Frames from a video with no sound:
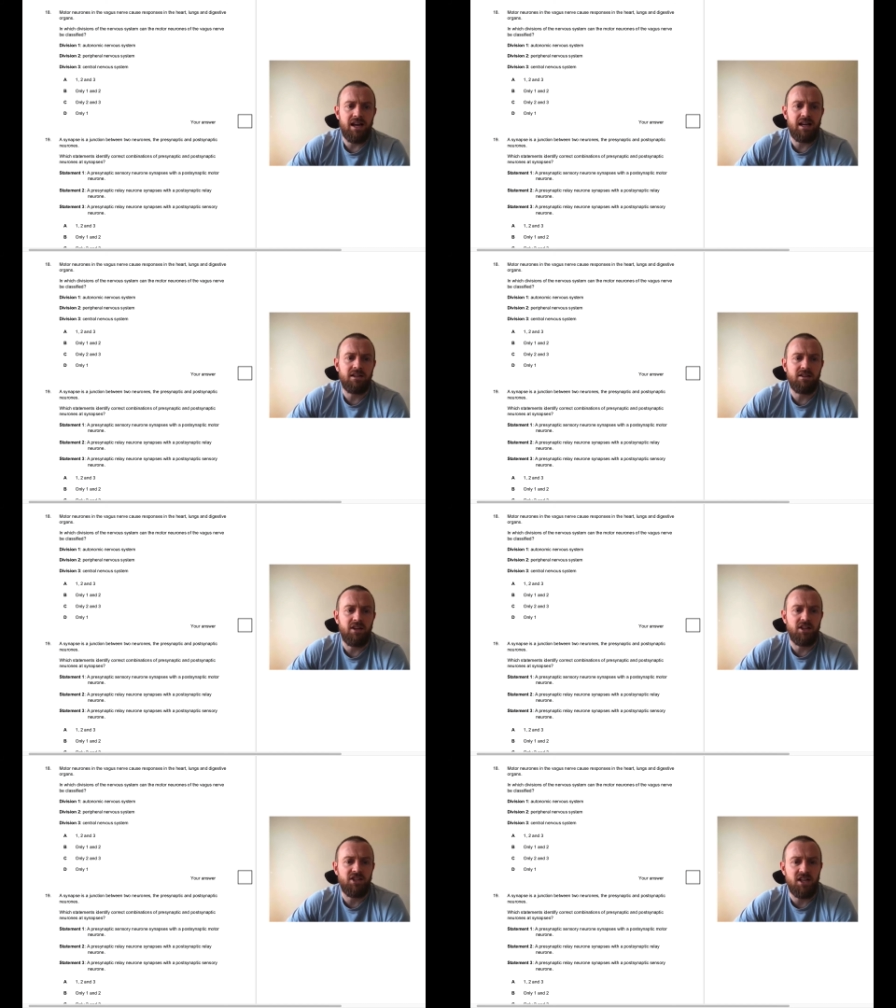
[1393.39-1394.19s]
and
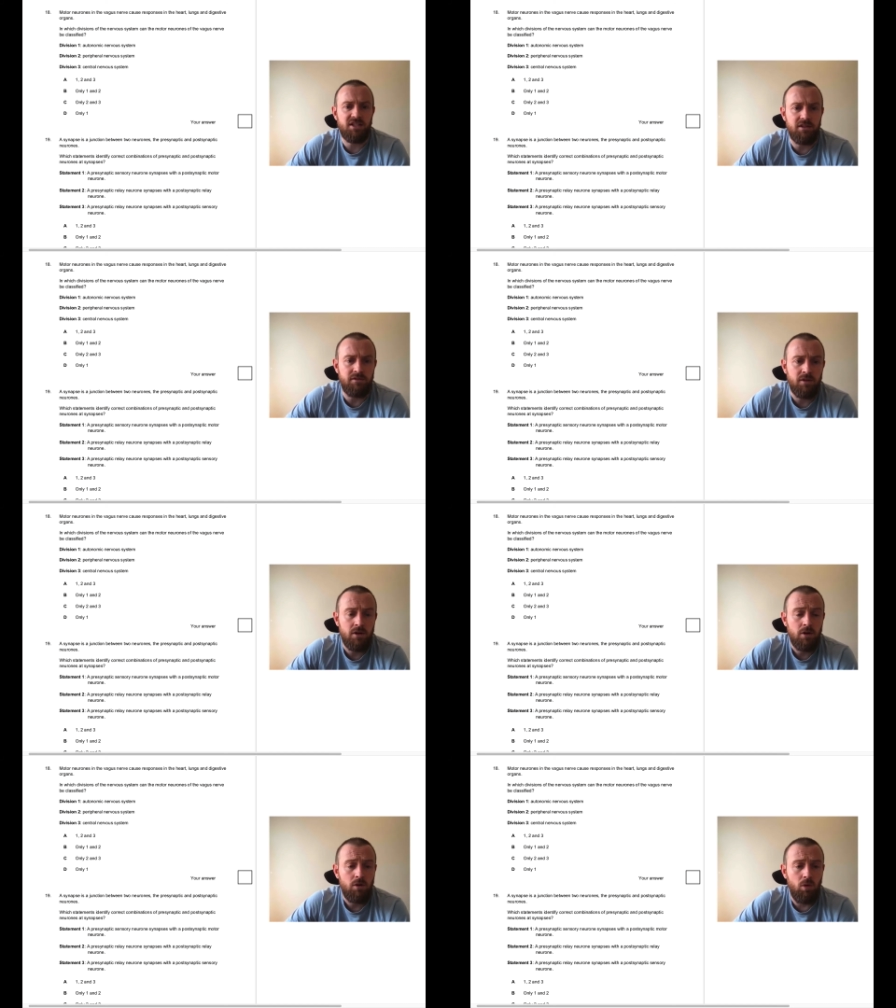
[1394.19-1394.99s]
digestive
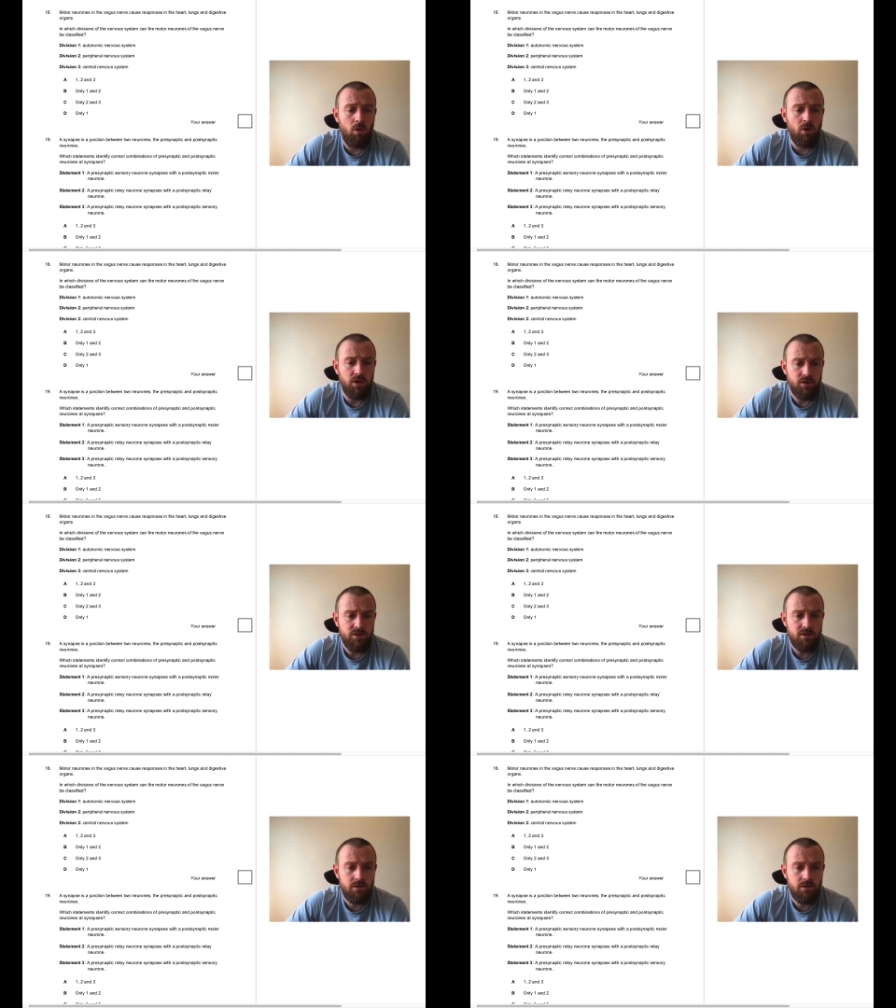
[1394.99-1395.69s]
organs.